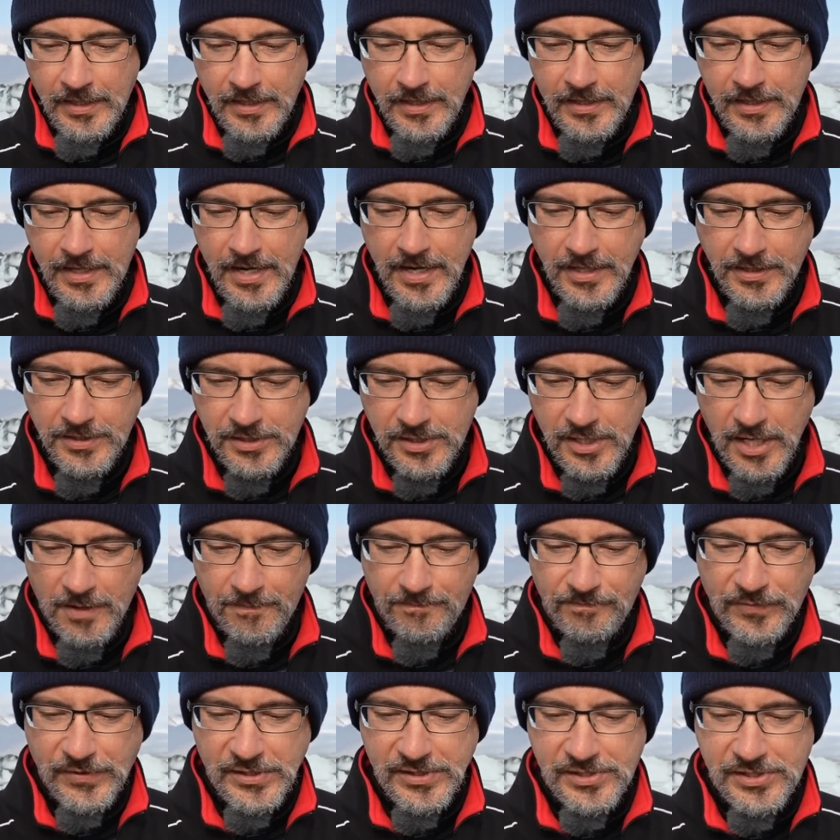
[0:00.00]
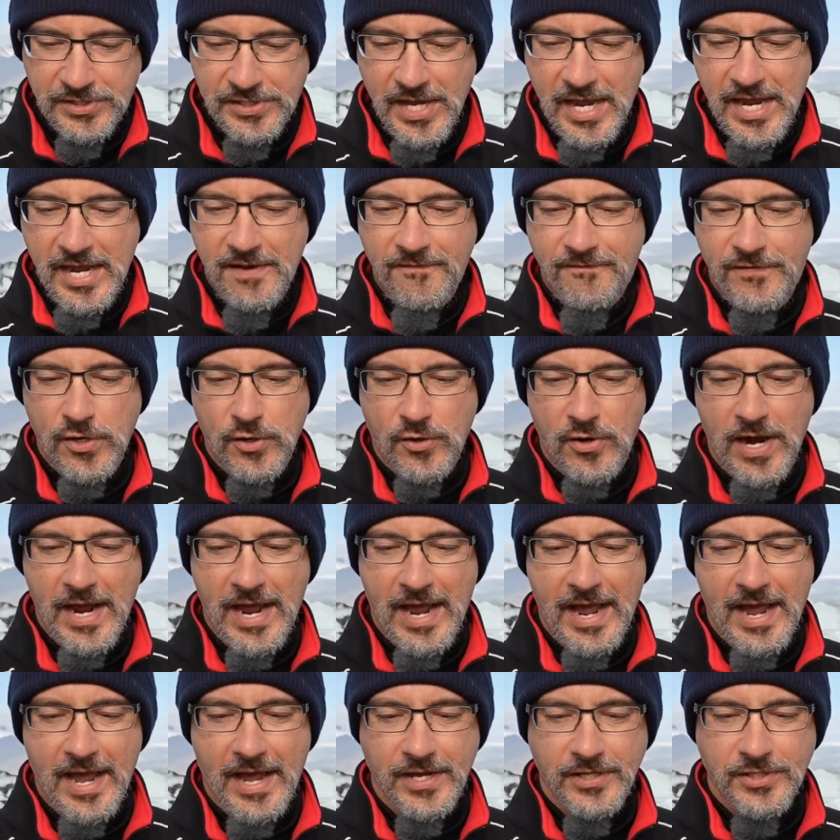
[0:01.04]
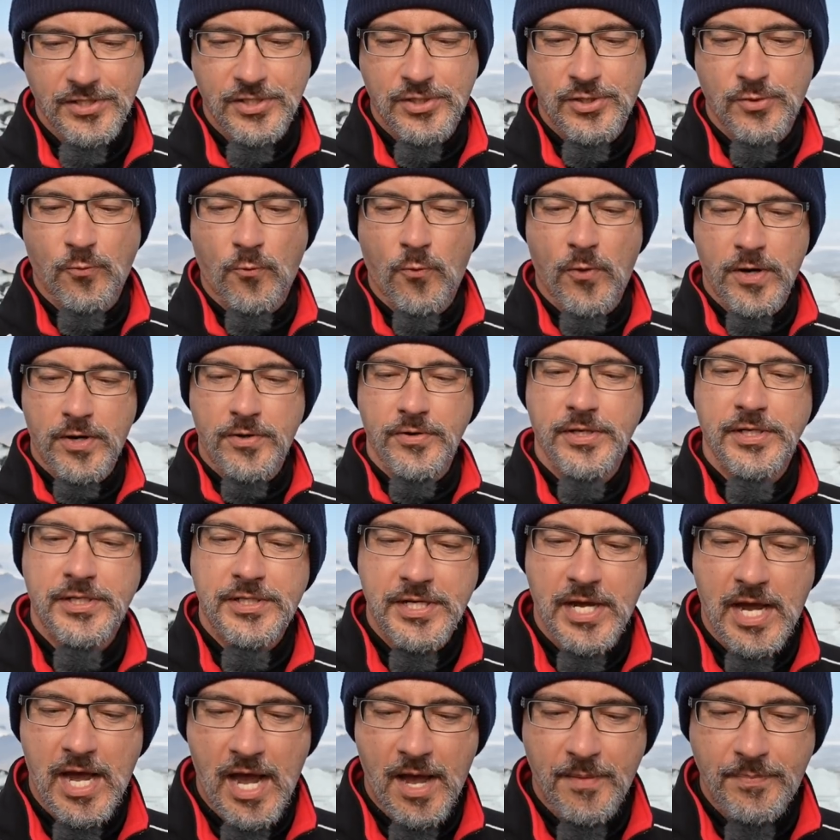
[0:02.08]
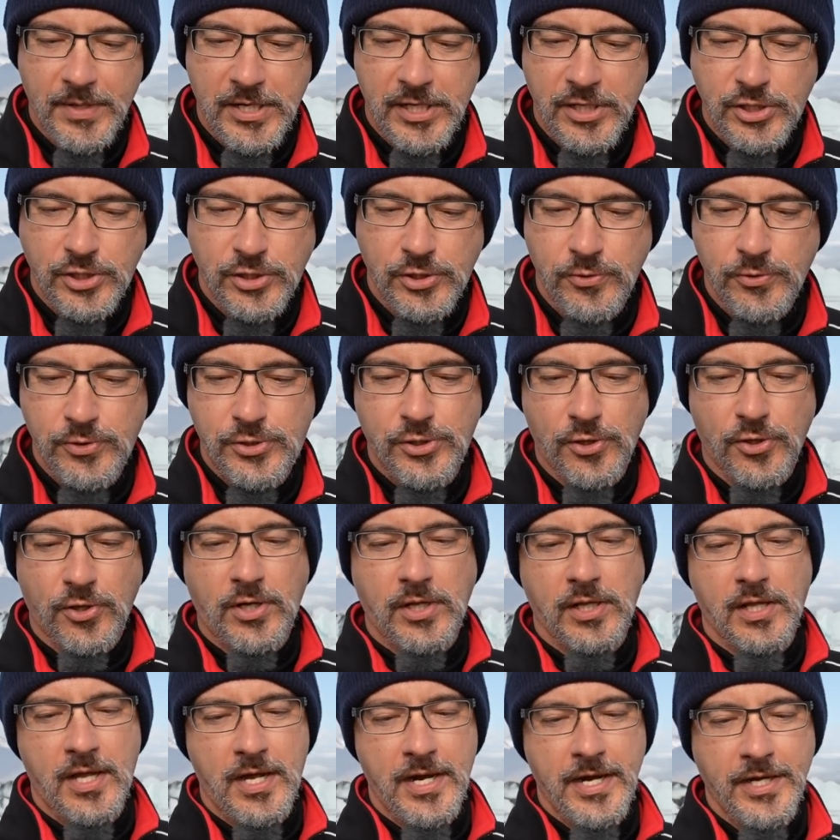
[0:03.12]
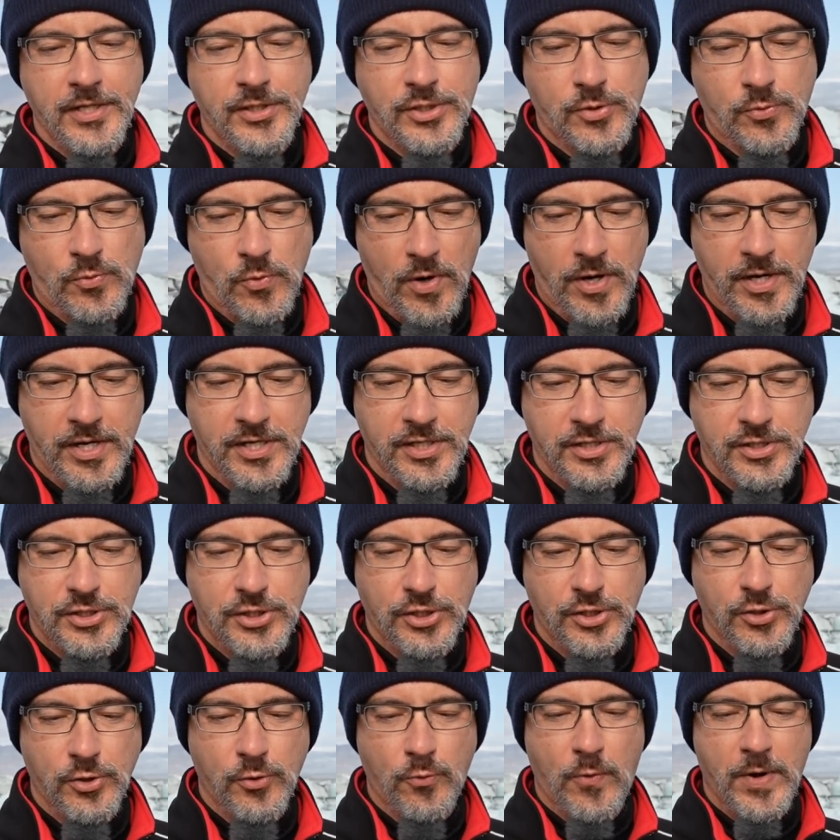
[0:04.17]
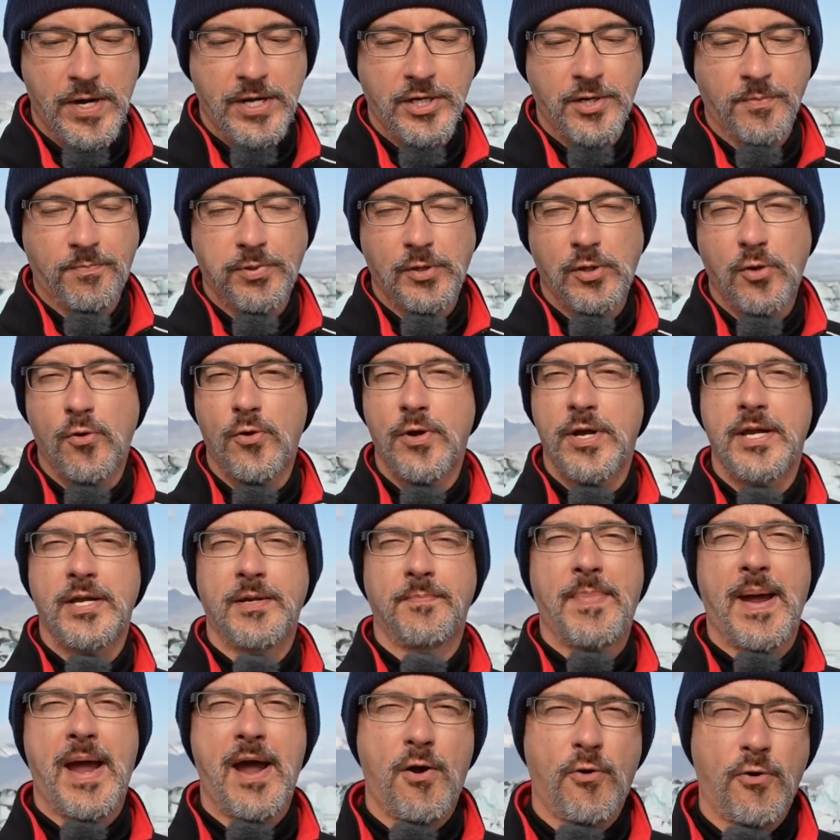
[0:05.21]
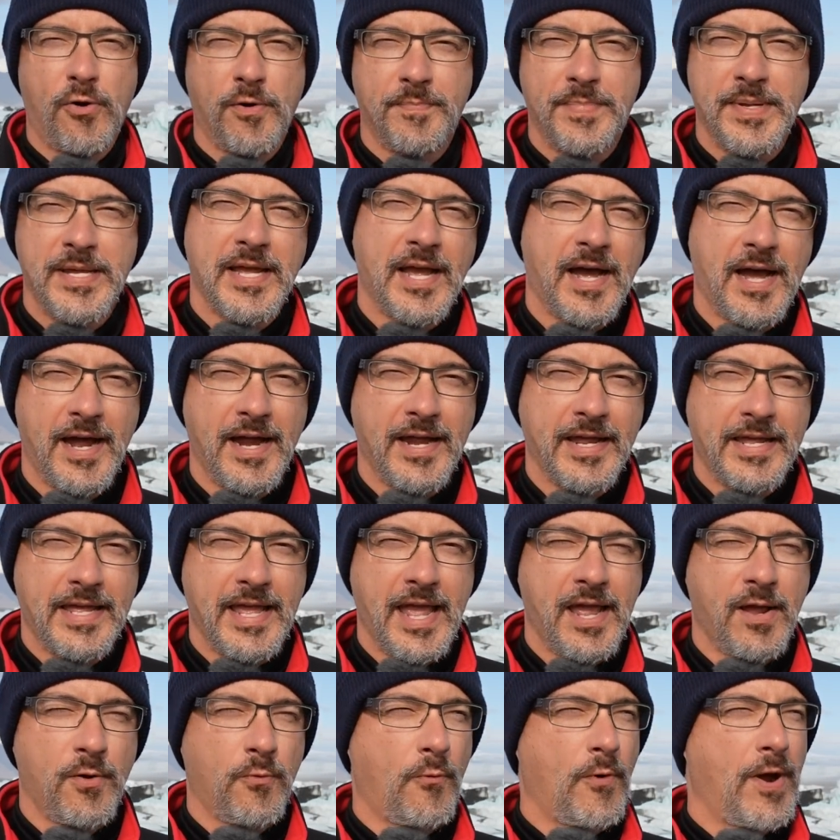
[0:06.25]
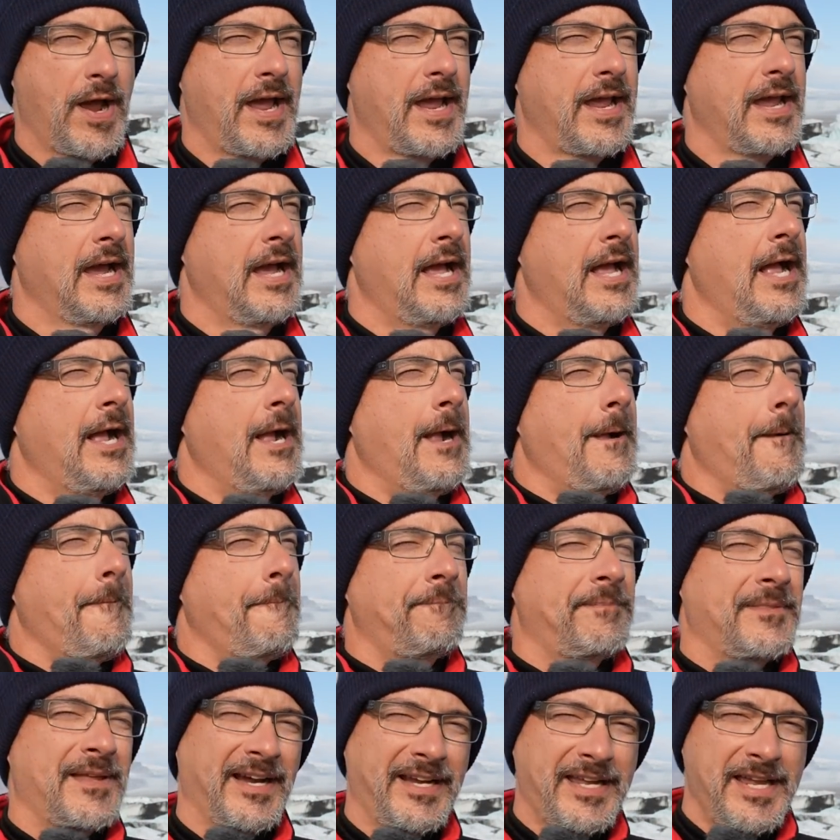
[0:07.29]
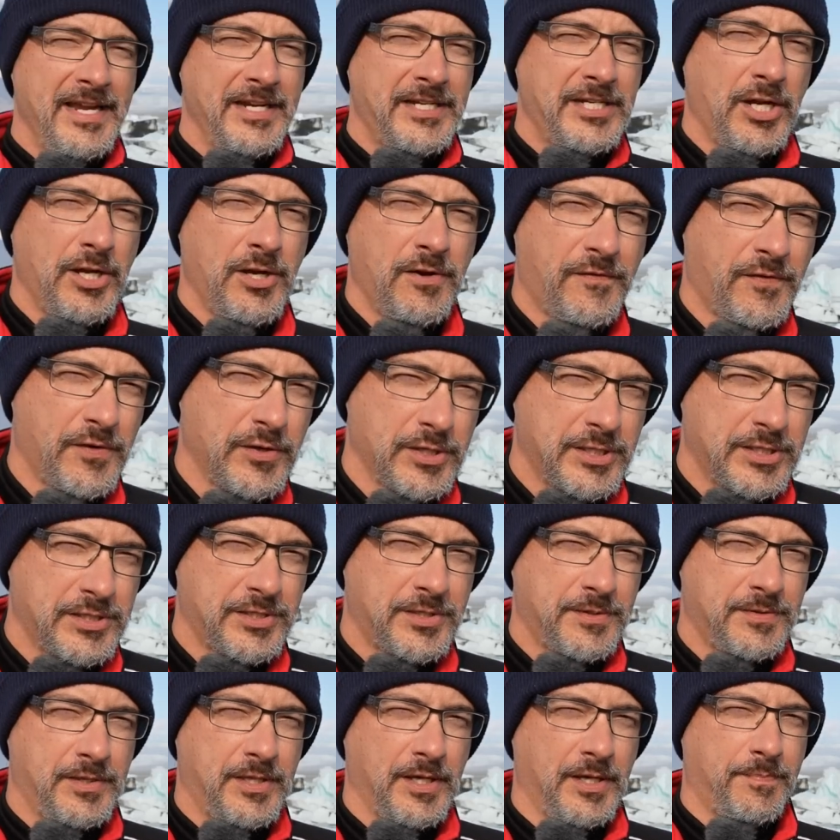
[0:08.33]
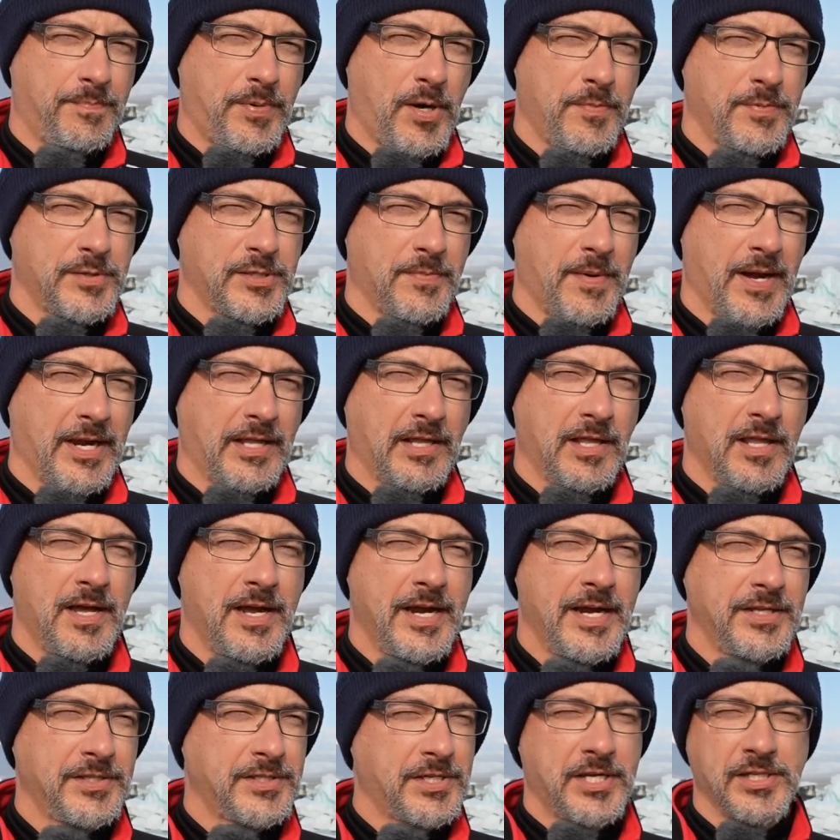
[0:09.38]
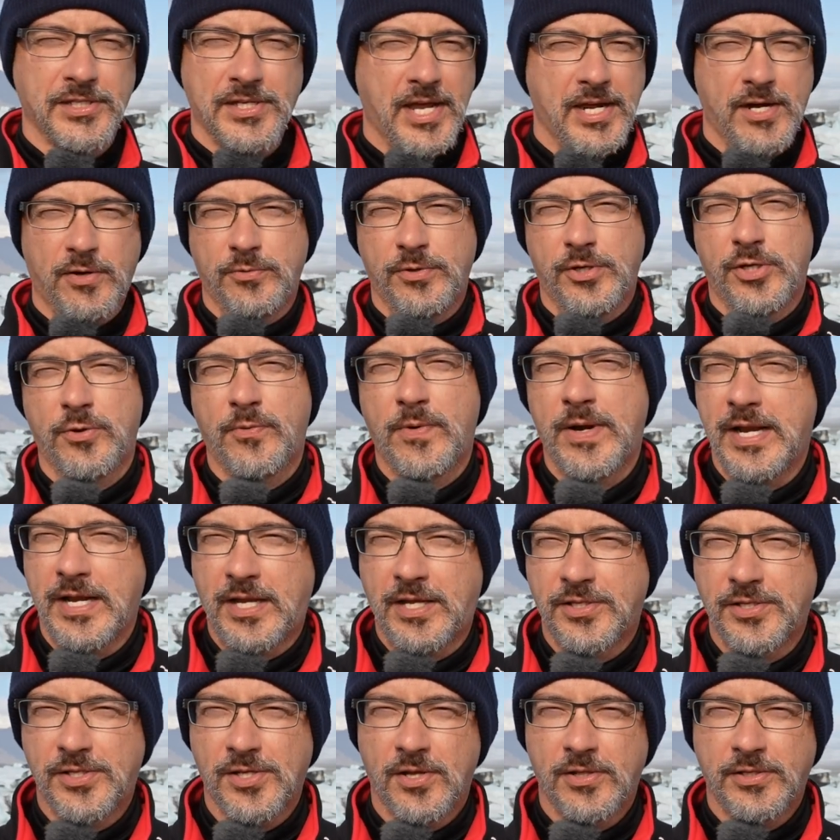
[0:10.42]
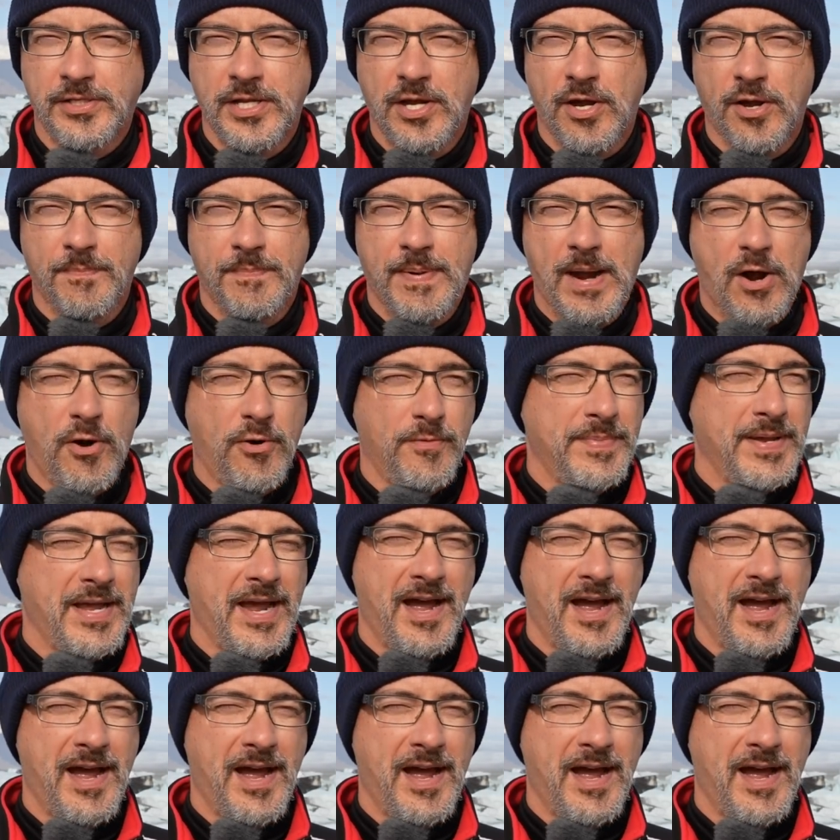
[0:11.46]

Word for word: Next up, Xavier asks, what are the top issues your clients run into when deploying Power B I Gateway? I can't tell you for the, the purpose of my clients because I don't do any consulting on Power B